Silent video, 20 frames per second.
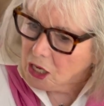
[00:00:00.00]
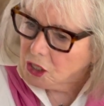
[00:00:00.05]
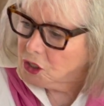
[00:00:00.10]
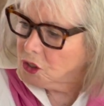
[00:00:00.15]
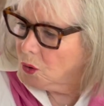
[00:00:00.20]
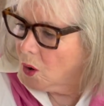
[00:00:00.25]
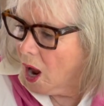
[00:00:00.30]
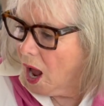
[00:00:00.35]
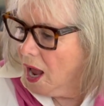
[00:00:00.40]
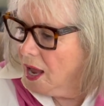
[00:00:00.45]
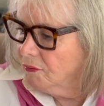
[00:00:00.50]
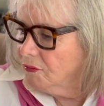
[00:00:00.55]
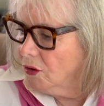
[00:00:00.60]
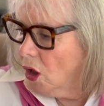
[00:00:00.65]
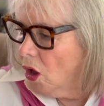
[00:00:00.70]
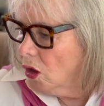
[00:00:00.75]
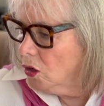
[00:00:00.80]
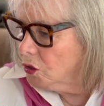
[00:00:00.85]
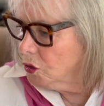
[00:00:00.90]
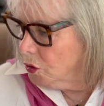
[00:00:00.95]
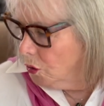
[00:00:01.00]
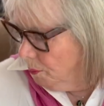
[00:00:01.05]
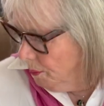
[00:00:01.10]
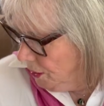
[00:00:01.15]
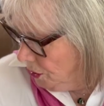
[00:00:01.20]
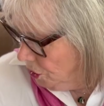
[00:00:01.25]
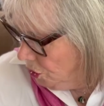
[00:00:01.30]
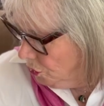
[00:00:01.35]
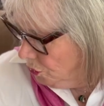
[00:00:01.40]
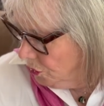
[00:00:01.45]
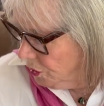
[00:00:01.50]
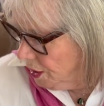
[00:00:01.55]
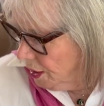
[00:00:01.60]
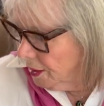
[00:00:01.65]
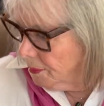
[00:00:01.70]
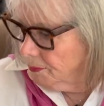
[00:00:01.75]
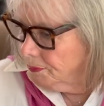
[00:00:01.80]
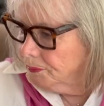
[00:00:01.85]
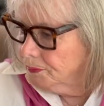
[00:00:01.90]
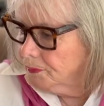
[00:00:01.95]
So I've also been
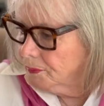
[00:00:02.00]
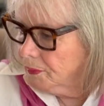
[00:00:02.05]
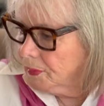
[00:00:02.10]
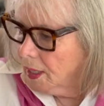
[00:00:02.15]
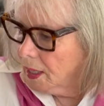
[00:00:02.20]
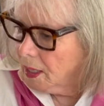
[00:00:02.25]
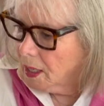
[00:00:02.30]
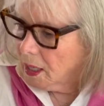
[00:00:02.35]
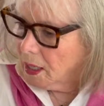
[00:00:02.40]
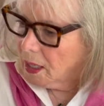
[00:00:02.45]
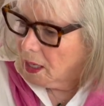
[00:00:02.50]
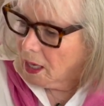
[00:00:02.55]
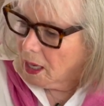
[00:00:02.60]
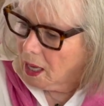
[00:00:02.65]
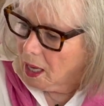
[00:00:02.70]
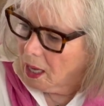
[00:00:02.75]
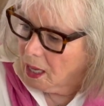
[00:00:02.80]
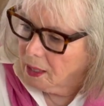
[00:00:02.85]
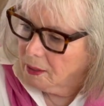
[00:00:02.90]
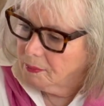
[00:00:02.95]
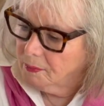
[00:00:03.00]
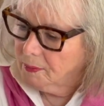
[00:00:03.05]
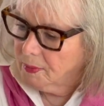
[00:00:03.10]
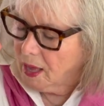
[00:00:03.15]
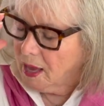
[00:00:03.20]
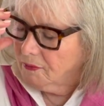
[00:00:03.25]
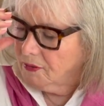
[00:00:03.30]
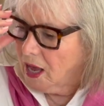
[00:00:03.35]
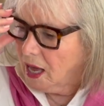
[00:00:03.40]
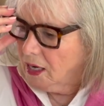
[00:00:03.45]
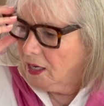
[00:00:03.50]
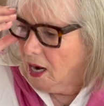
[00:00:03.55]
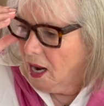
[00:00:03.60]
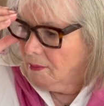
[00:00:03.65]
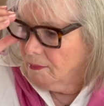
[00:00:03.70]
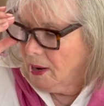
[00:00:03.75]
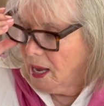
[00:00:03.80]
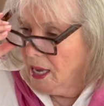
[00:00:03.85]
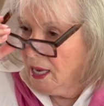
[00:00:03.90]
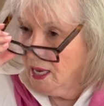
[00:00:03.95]
using, uh, I've got it
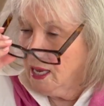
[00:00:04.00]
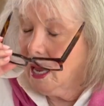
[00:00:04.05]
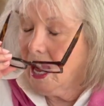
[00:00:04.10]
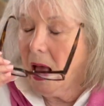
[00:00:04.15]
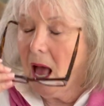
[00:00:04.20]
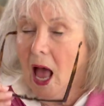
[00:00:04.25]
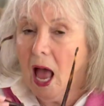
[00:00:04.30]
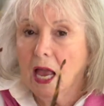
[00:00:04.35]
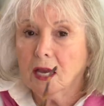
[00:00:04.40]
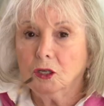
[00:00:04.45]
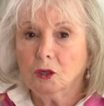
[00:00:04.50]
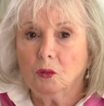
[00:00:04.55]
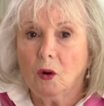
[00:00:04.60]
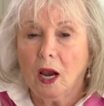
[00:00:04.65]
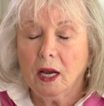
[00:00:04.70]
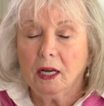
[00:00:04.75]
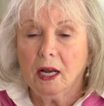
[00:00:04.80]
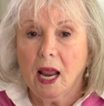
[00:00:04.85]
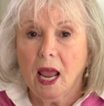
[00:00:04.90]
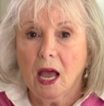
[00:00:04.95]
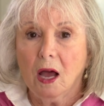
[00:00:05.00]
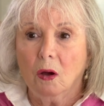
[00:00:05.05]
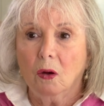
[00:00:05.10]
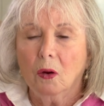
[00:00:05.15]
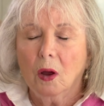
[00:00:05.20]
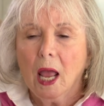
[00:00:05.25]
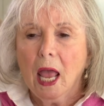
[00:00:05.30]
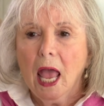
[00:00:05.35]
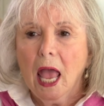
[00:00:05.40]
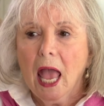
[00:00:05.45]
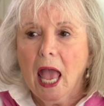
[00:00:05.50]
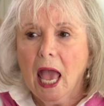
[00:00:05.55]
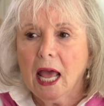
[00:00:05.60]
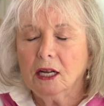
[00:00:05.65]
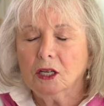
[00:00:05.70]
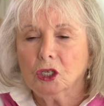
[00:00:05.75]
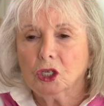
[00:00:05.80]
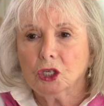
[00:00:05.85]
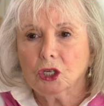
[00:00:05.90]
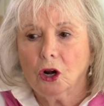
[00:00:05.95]
on my eyes right now, and
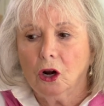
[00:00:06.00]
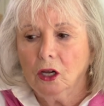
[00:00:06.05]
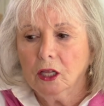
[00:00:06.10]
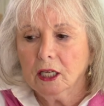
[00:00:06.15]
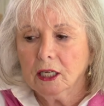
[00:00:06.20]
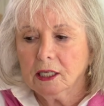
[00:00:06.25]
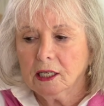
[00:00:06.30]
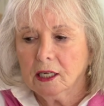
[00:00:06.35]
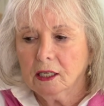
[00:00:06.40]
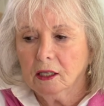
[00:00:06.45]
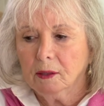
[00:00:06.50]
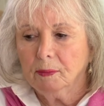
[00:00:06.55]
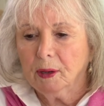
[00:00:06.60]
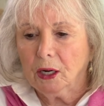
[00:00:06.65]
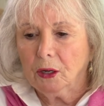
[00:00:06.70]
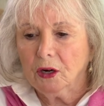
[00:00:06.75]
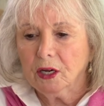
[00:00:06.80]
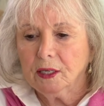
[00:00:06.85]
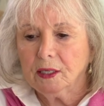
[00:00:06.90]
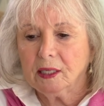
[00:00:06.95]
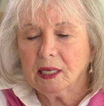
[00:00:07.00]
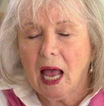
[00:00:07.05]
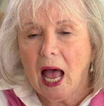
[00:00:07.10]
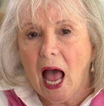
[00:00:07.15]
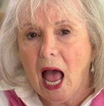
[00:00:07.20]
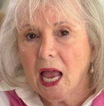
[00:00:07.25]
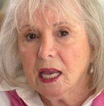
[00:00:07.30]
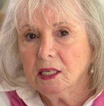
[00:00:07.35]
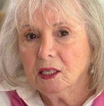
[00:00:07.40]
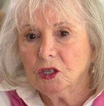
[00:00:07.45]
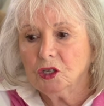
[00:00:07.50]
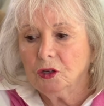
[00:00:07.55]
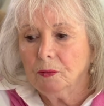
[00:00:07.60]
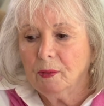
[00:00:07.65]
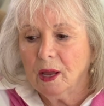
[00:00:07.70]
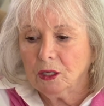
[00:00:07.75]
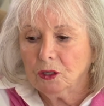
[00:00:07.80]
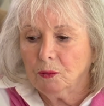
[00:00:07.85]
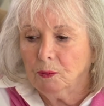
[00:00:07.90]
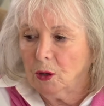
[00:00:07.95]
it's Charlotte Tilbury's Eyes to
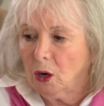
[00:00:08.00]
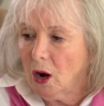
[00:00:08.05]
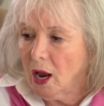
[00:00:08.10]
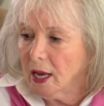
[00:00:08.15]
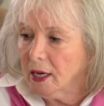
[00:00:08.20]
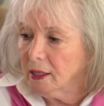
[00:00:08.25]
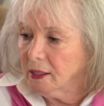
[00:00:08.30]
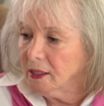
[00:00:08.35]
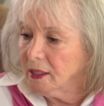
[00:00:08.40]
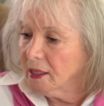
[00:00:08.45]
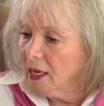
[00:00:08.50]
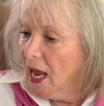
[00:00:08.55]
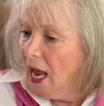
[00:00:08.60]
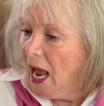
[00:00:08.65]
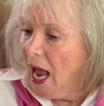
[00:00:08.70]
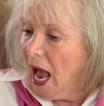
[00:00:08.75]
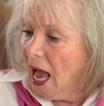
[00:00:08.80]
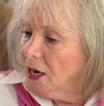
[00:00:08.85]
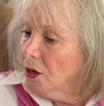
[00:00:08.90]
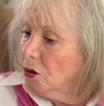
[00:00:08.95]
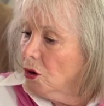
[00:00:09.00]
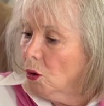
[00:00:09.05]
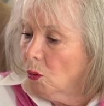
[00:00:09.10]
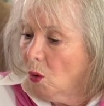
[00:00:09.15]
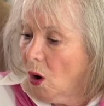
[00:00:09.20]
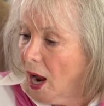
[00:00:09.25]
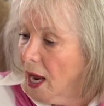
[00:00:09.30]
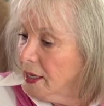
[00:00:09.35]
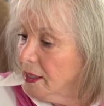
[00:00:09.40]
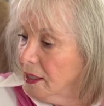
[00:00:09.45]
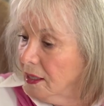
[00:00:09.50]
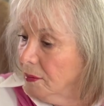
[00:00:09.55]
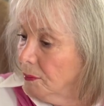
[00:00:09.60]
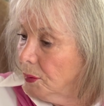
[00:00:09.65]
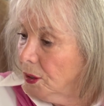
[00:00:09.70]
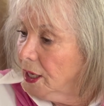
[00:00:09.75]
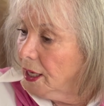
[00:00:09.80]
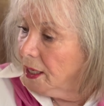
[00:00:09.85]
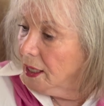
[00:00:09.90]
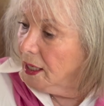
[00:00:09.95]
Mesmerize. I don't know why I didn't
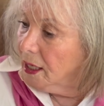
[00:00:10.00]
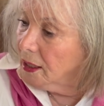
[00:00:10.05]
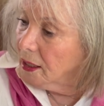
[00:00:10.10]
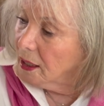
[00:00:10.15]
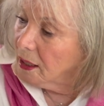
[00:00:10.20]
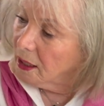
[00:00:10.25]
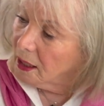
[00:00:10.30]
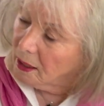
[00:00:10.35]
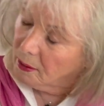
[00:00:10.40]
bring it in